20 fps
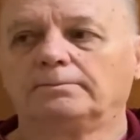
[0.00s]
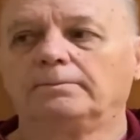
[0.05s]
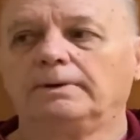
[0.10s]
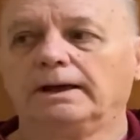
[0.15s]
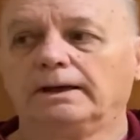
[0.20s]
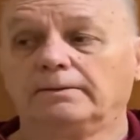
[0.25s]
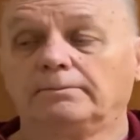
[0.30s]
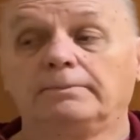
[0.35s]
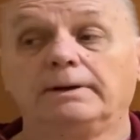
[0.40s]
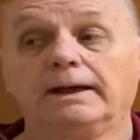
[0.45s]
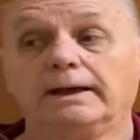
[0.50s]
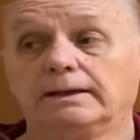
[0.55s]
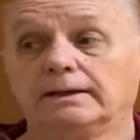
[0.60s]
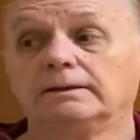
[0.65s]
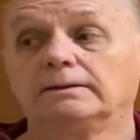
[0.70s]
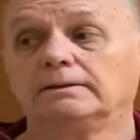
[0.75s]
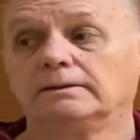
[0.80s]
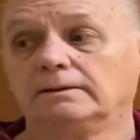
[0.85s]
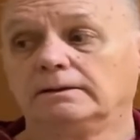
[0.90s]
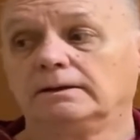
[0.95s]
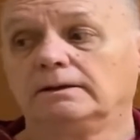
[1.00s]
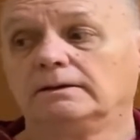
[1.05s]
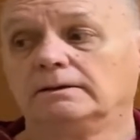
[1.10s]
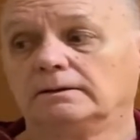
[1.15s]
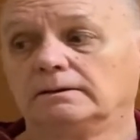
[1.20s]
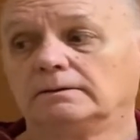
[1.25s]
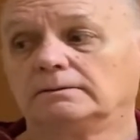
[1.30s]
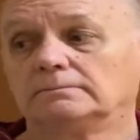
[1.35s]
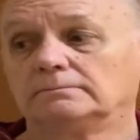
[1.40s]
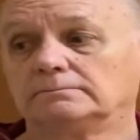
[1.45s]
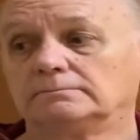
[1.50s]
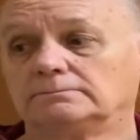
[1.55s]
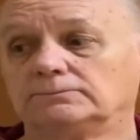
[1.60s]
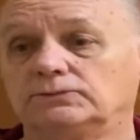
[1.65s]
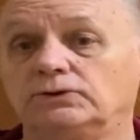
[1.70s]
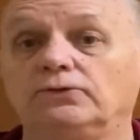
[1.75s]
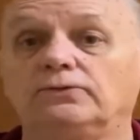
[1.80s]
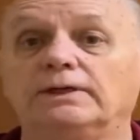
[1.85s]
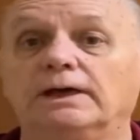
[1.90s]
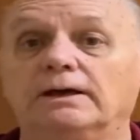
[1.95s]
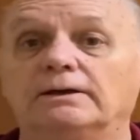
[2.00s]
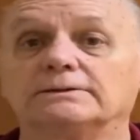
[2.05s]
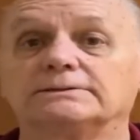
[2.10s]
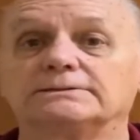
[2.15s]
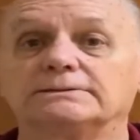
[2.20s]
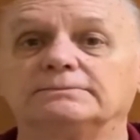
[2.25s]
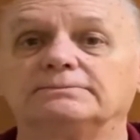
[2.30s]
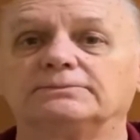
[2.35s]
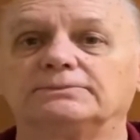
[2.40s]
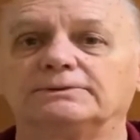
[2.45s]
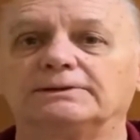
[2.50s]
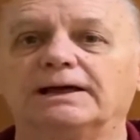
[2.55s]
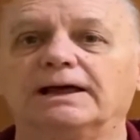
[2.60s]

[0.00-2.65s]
Back in the 2000